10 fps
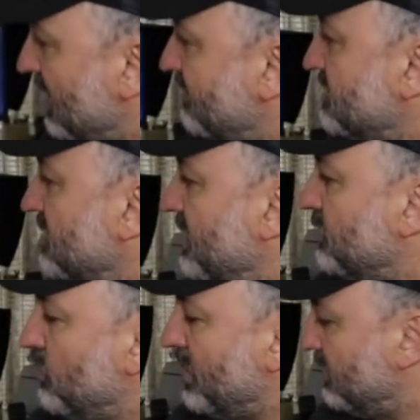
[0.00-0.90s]
other side
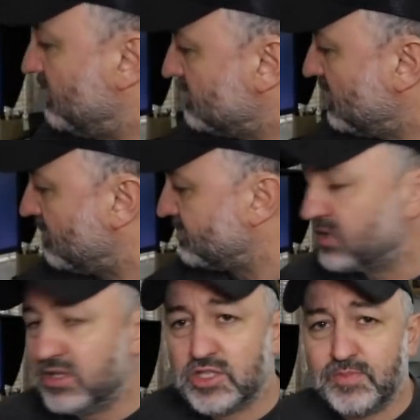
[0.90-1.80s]
or one on the top, so
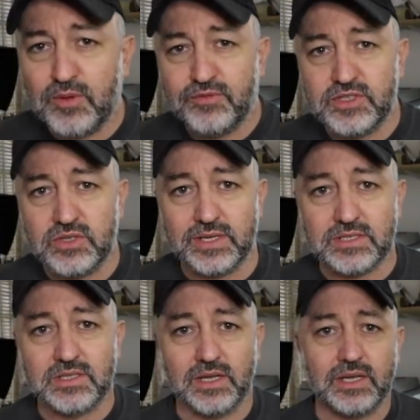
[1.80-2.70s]
you're sport for
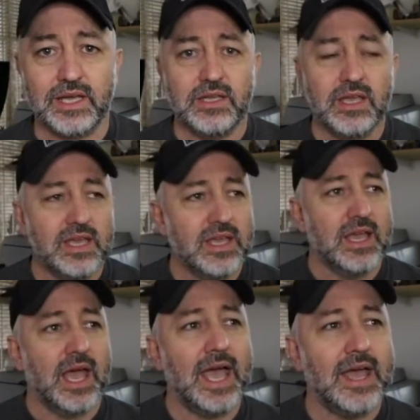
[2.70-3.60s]
choice. Okay,
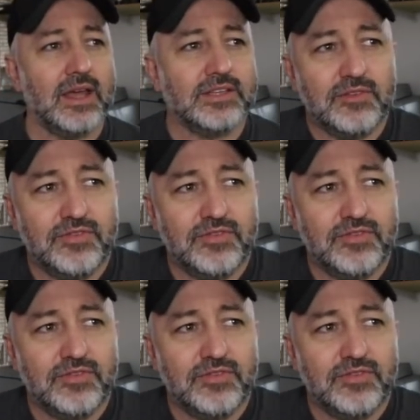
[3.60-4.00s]
and I don't